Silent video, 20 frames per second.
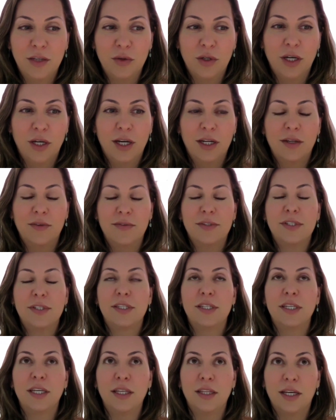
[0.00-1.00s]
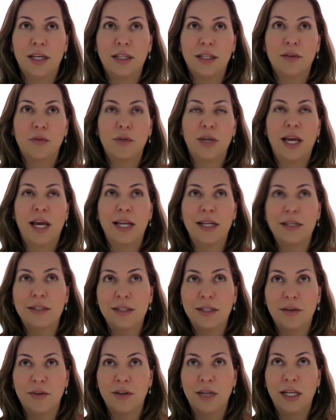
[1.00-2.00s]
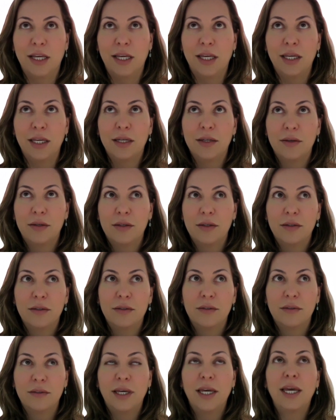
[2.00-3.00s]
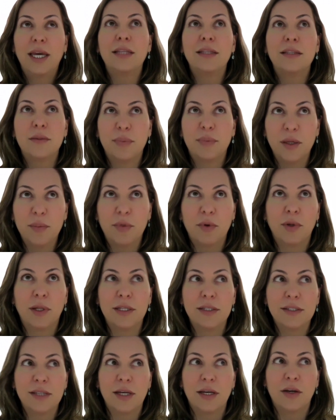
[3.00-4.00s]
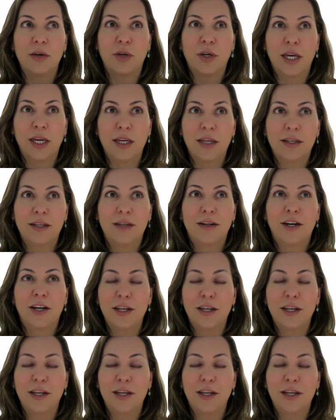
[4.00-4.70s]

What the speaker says: kind of see that reality really hit the people and say, okay,